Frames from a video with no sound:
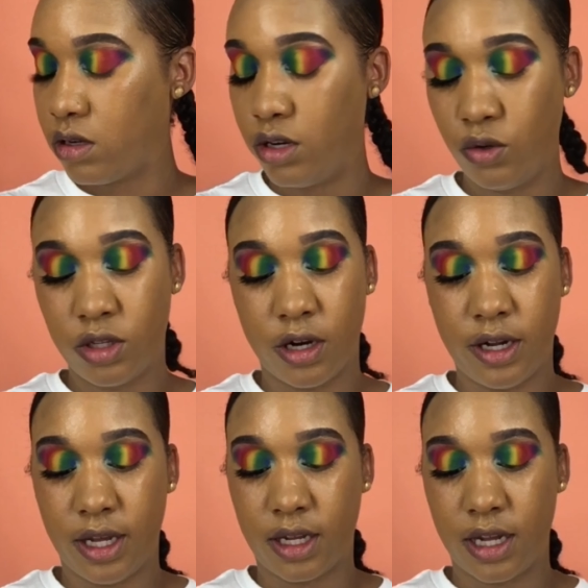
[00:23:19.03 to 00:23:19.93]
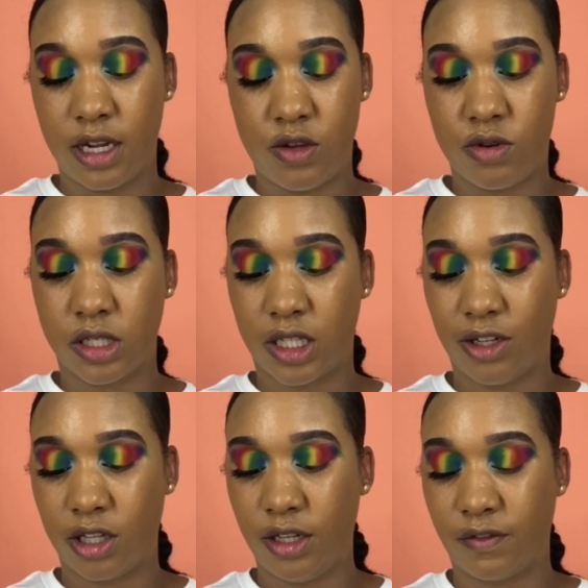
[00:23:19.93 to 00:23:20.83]
do their neck, and you can tell
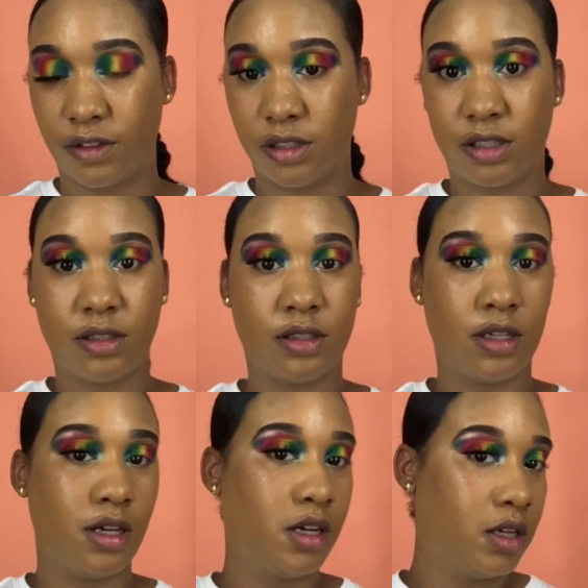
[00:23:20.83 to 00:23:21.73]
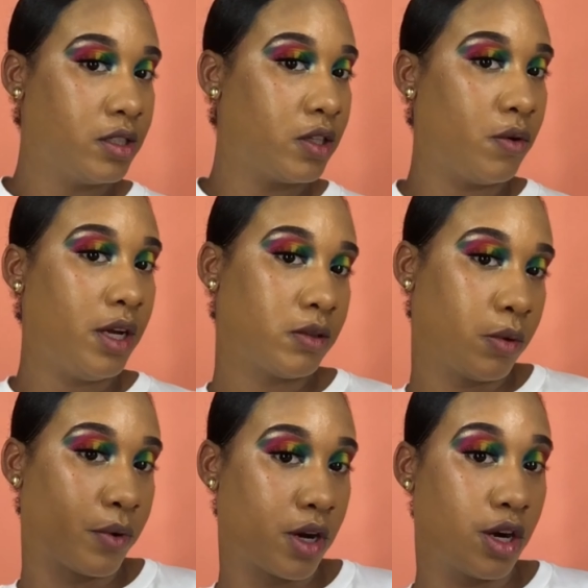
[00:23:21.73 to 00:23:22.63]
the difference. So next what
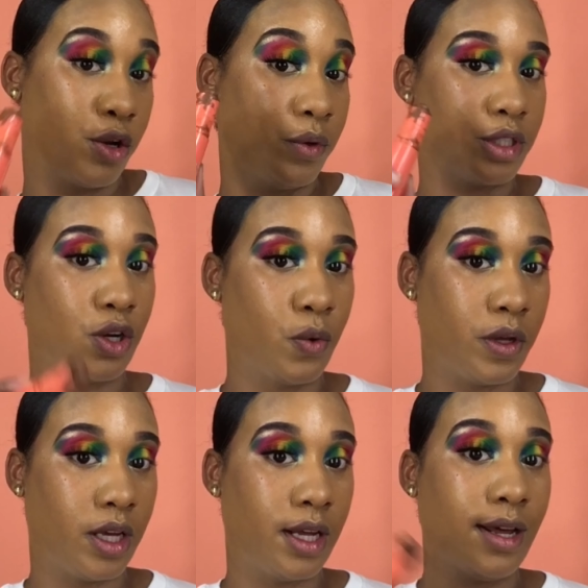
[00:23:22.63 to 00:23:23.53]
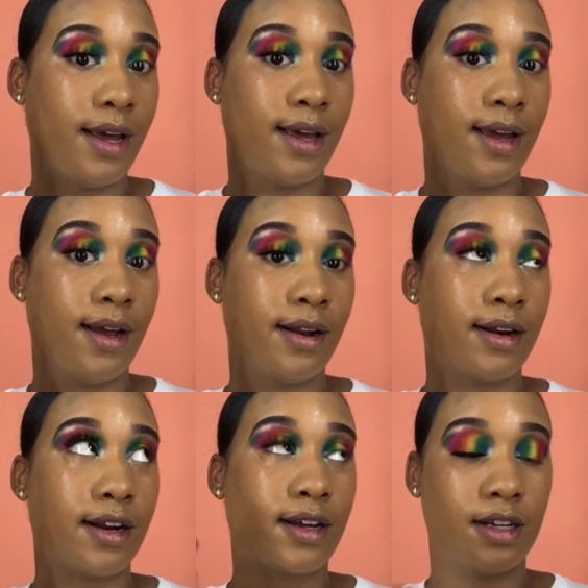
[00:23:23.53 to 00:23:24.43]
we're gonna do is go in and
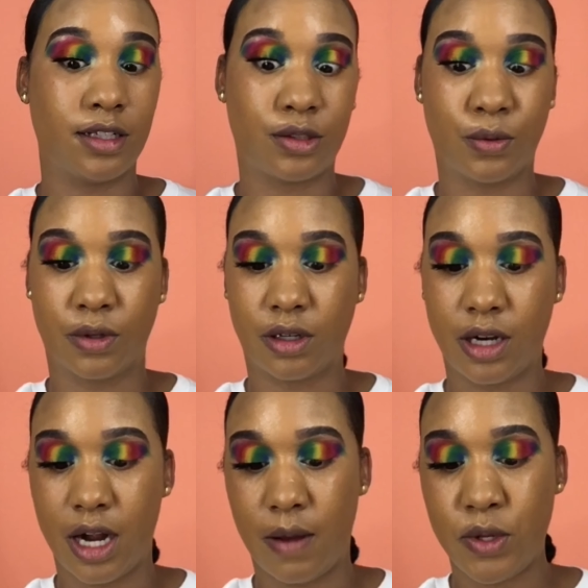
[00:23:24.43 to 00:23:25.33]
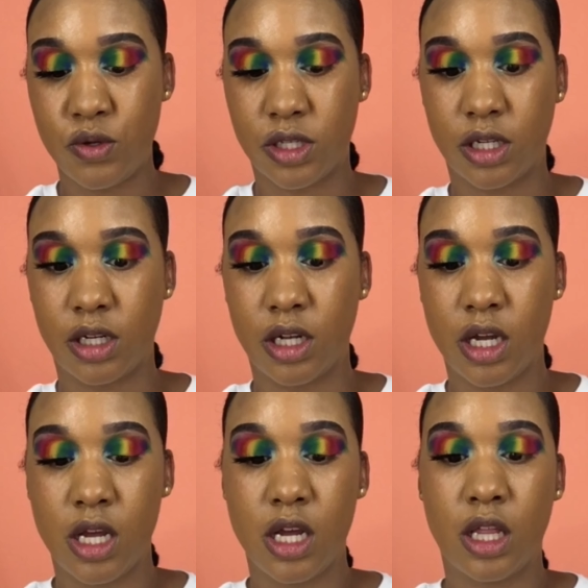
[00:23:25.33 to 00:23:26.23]
contour, and I'm using
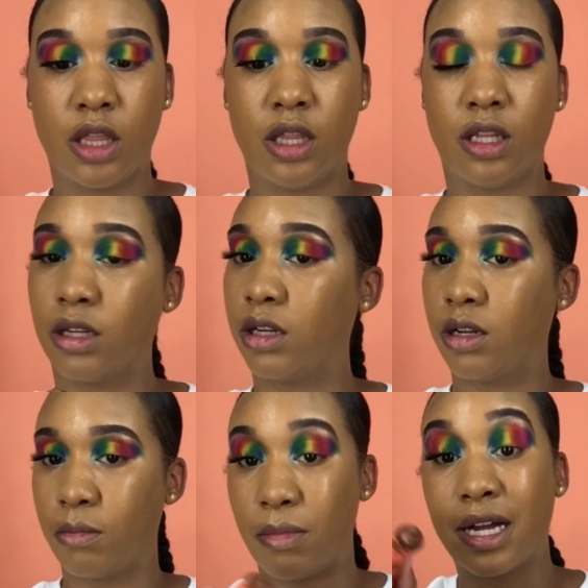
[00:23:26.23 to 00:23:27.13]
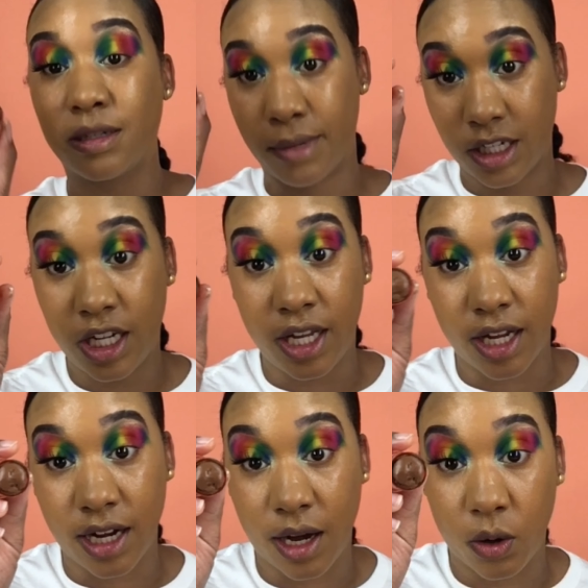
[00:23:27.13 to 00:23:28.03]
my kid
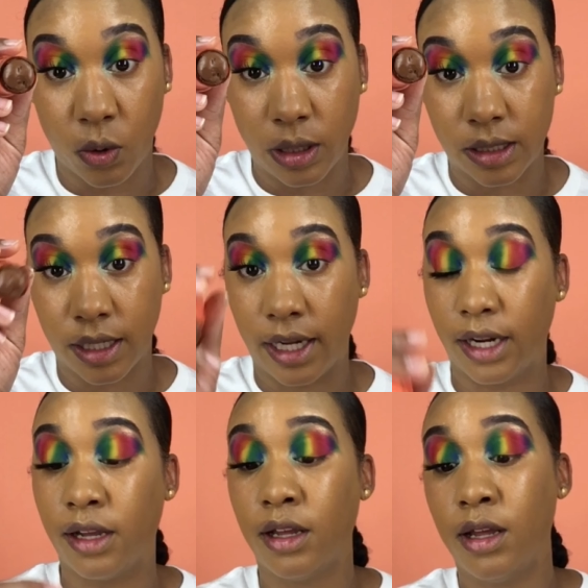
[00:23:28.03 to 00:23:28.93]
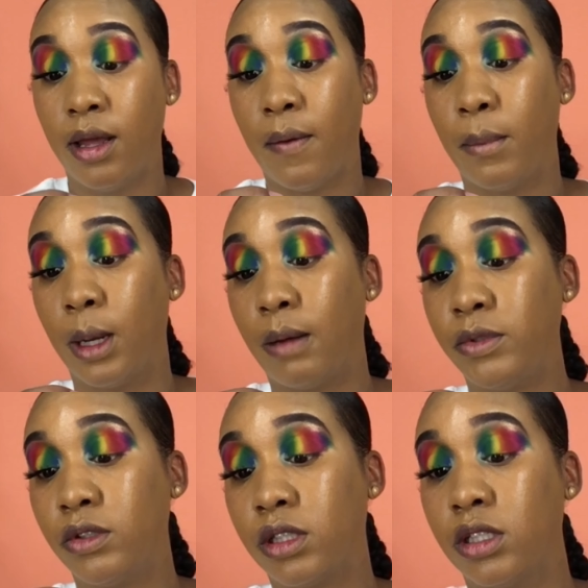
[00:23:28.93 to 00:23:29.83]
got a hold of this and ate it, but I'm
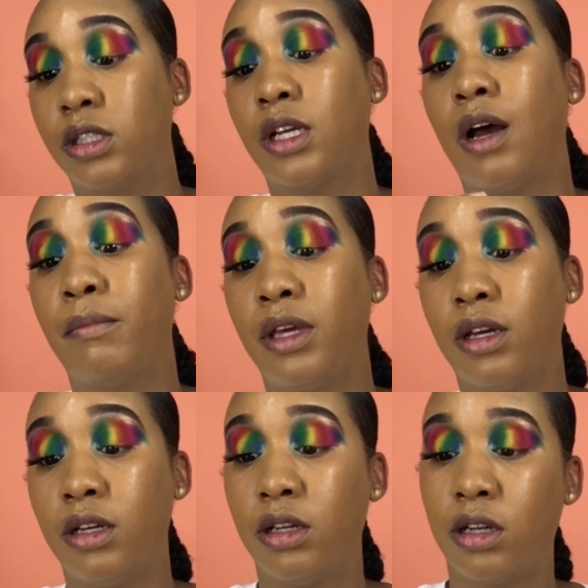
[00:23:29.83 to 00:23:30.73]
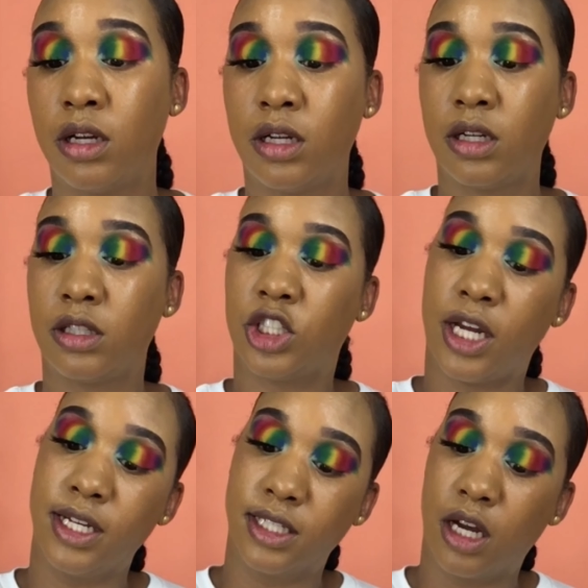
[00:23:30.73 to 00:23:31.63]
using the Zambia
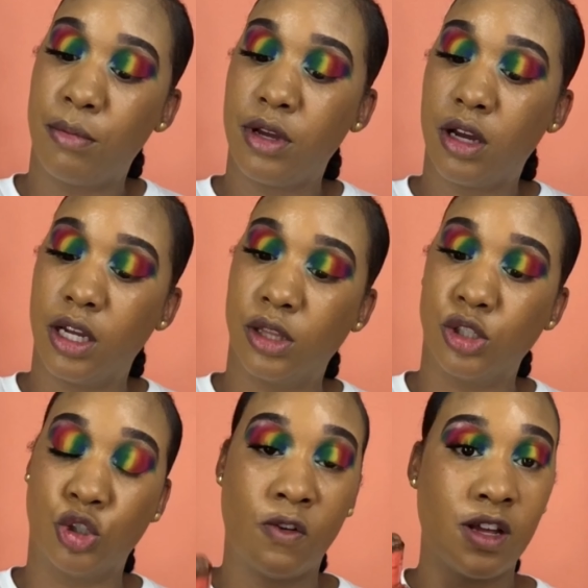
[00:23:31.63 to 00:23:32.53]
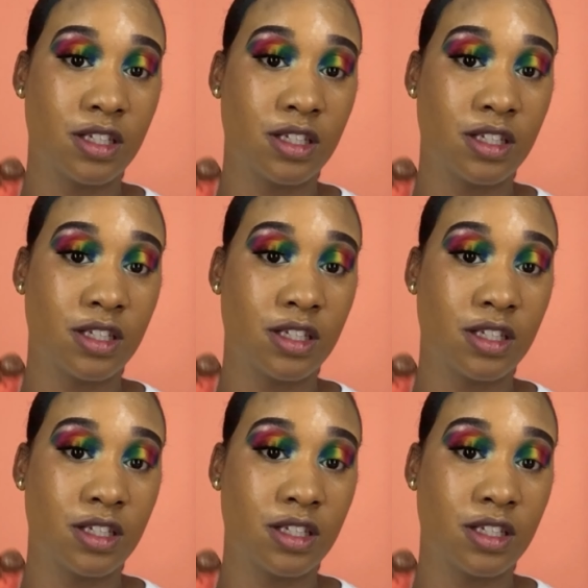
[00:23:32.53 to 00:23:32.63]
shade Zambia in the Juvia's